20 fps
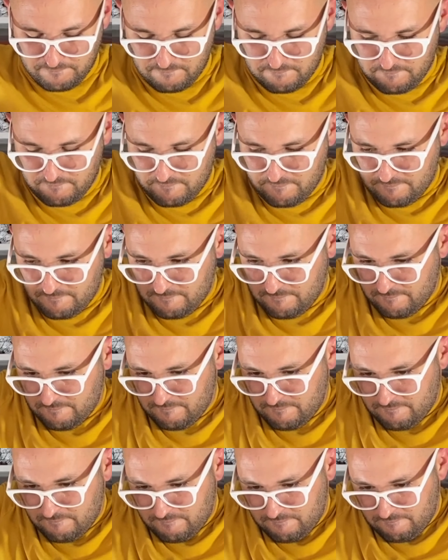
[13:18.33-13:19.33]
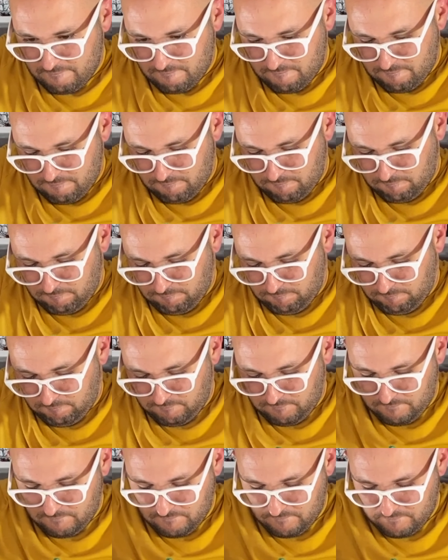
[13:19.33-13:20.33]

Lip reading: (no one is talking)